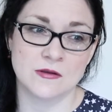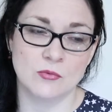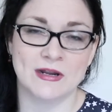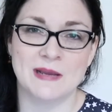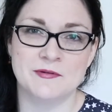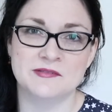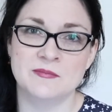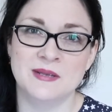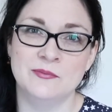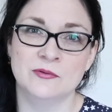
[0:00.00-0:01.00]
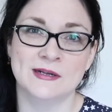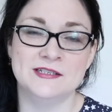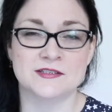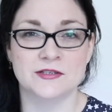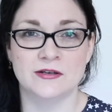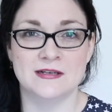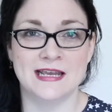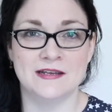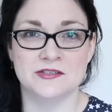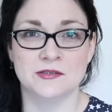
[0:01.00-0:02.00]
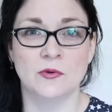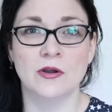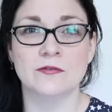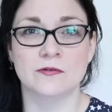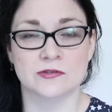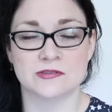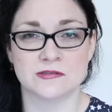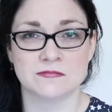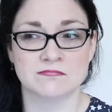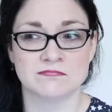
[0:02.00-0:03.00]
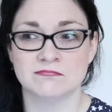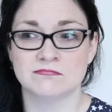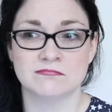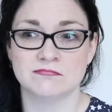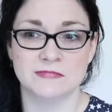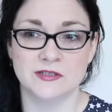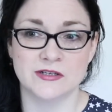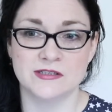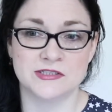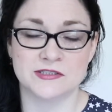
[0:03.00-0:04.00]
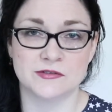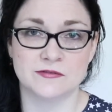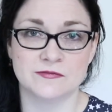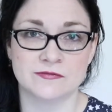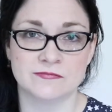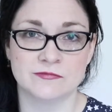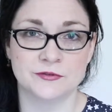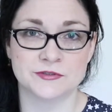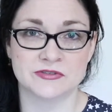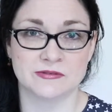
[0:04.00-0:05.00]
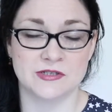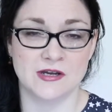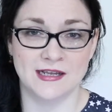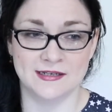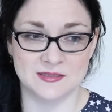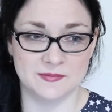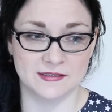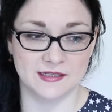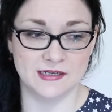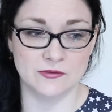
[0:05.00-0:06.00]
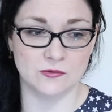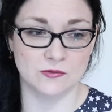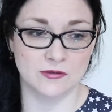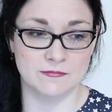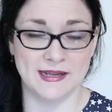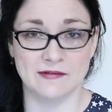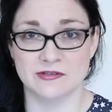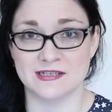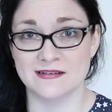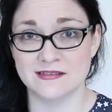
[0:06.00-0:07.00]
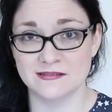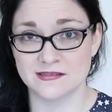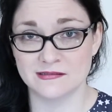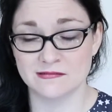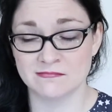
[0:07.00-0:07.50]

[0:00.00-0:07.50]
what happens when people reach a certain age in the workforce. You know, they're just sort of forced to retire typically, or made redundant.